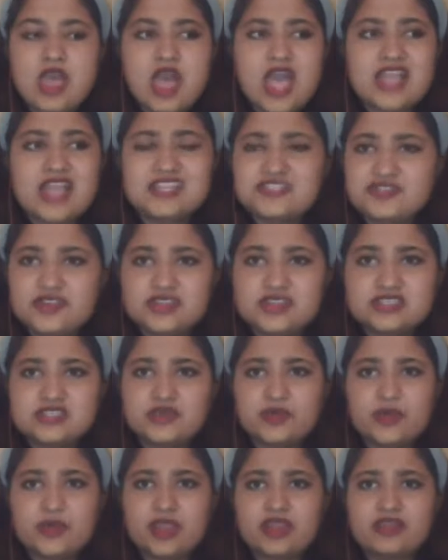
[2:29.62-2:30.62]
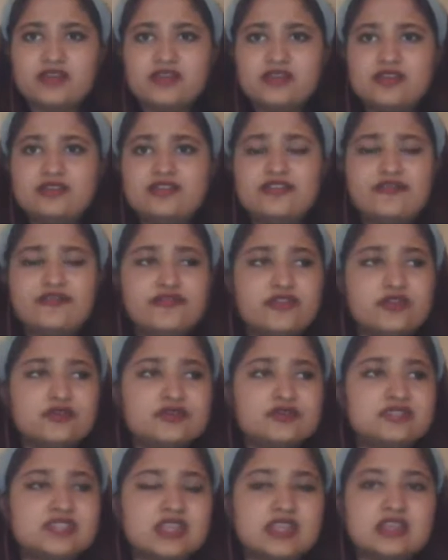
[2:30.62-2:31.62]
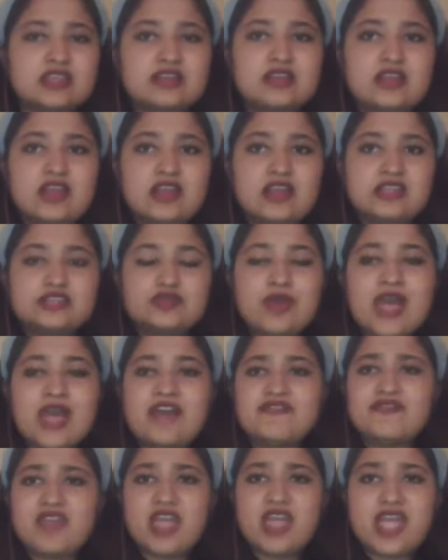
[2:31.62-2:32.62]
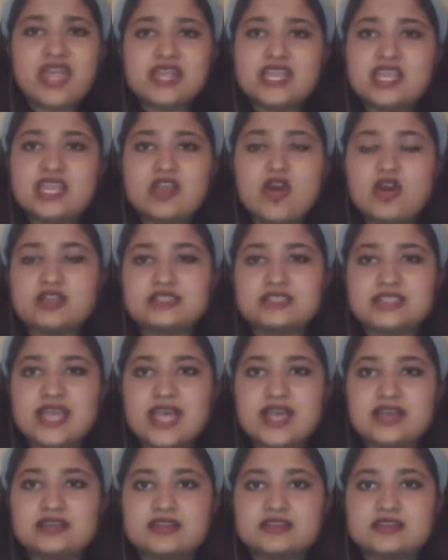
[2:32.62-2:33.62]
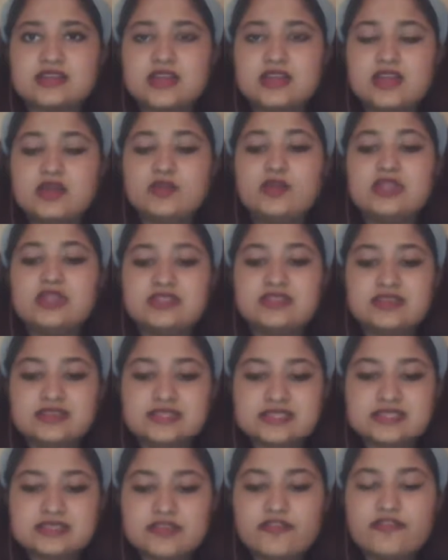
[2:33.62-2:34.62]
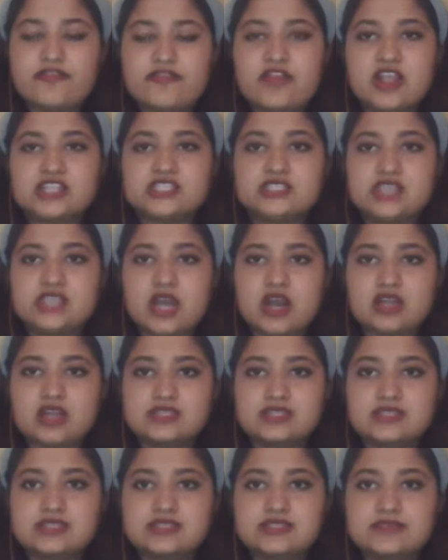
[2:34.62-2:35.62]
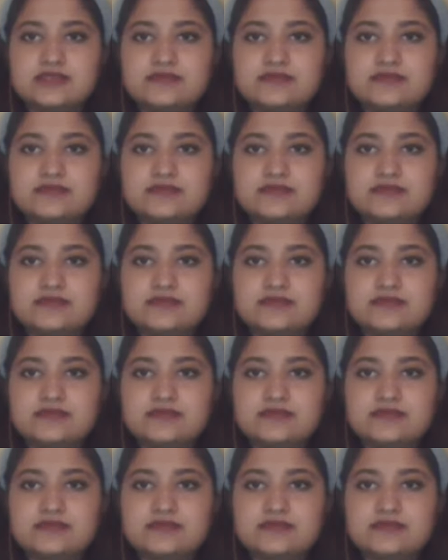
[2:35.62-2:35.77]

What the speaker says: I shrinked away, refusing to have any contact with this fresh darkness.